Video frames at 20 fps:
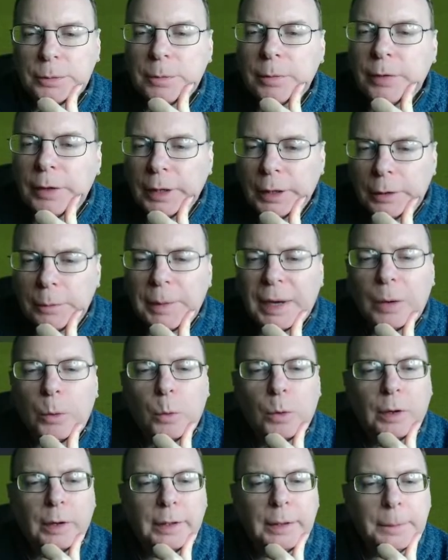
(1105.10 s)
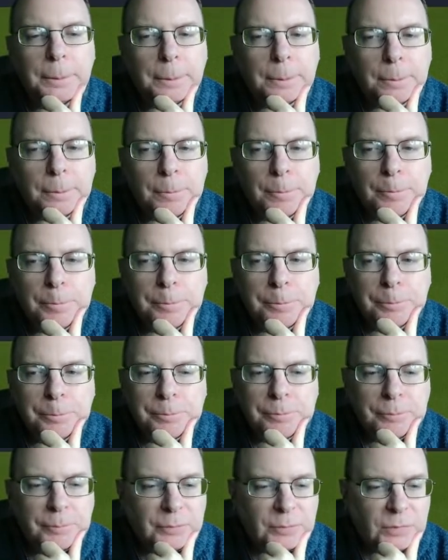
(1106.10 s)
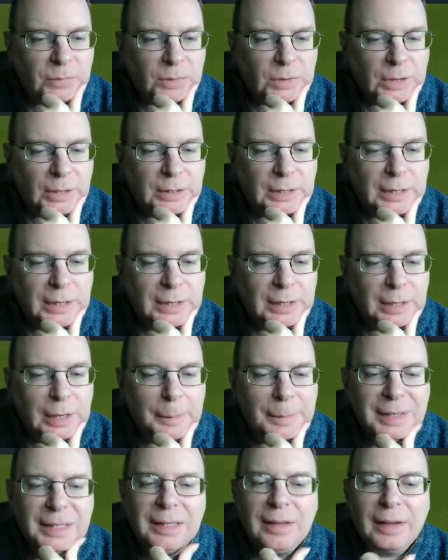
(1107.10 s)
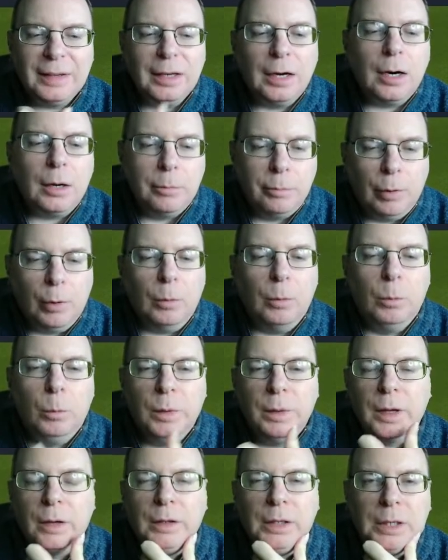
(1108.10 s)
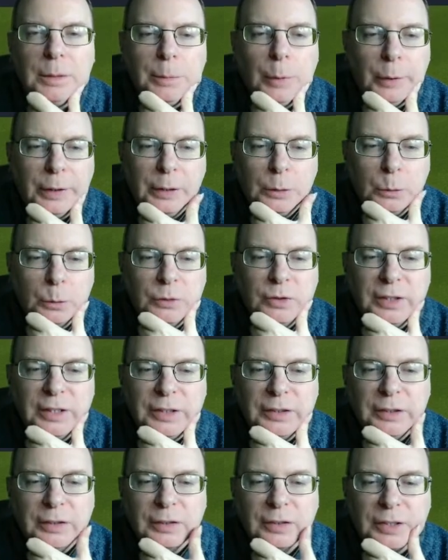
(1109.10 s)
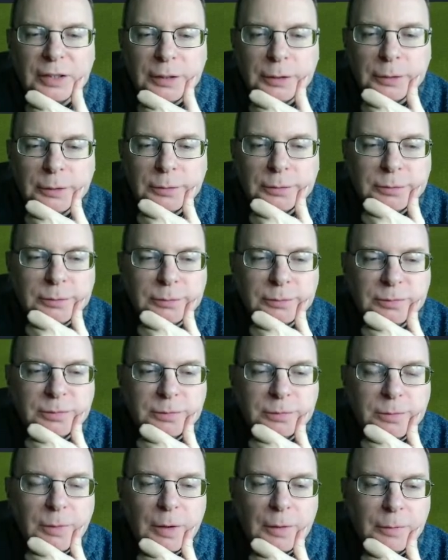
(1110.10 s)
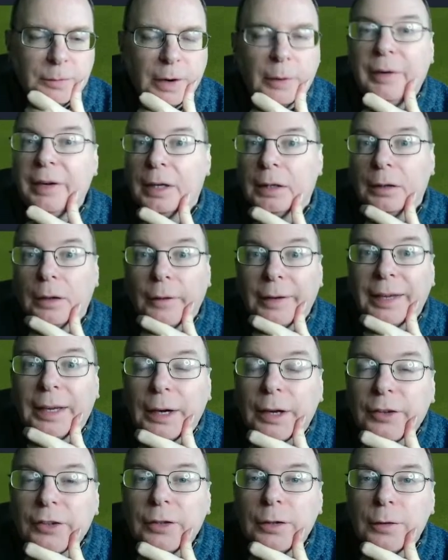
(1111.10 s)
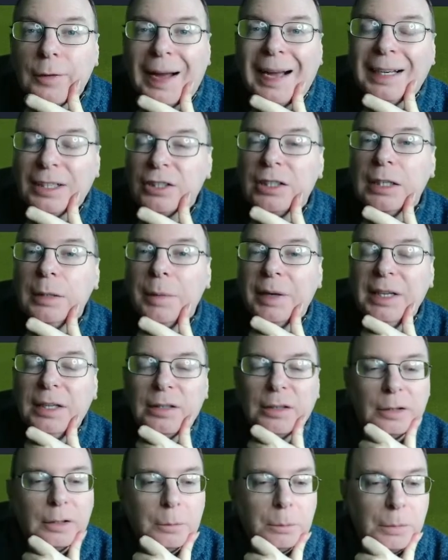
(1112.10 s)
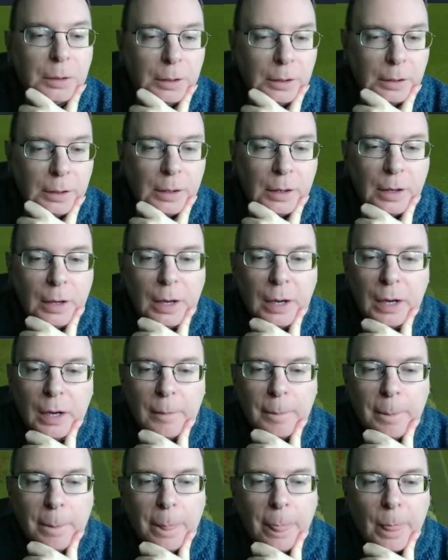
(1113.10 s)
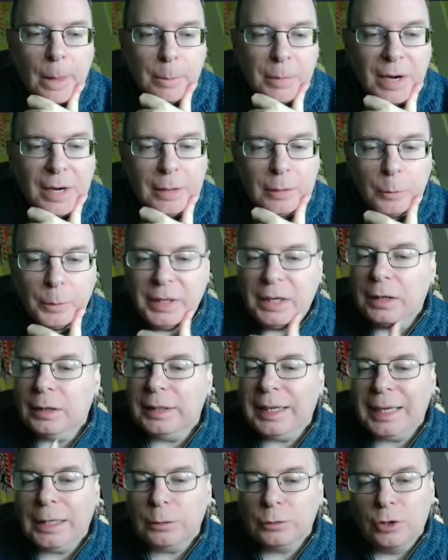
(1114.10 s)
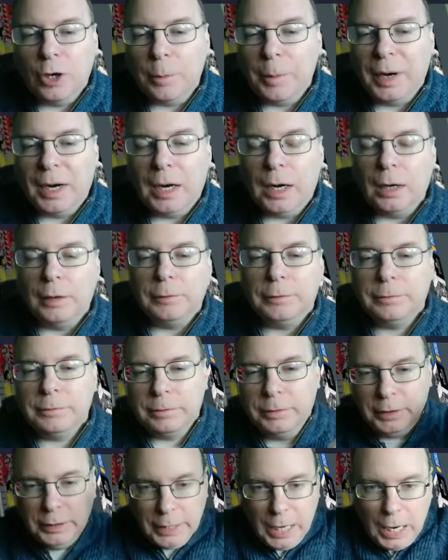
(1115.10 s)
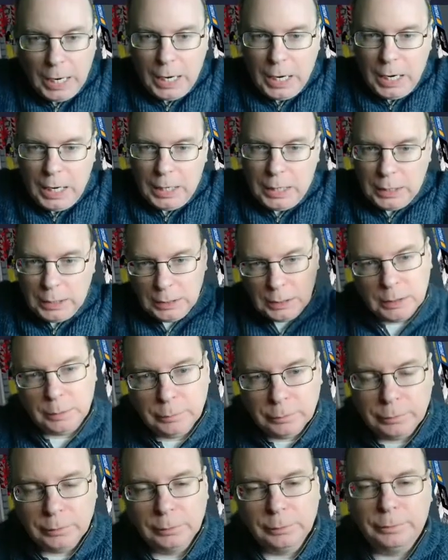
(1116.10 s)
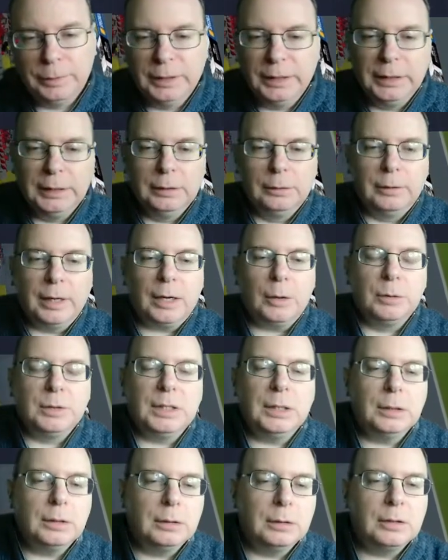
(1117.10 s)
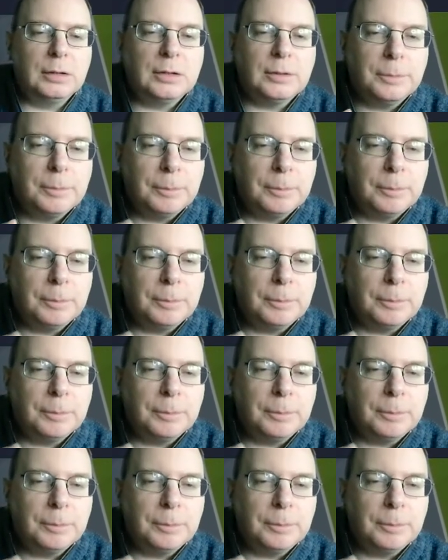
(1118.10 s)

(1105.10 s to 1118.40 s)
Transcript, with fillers: think about why. Uh, I mean, they are bottom with only a point all season, so very unlike us to have actually beaten them. But we are now top half. Yay! I'm fulfilling the requisites.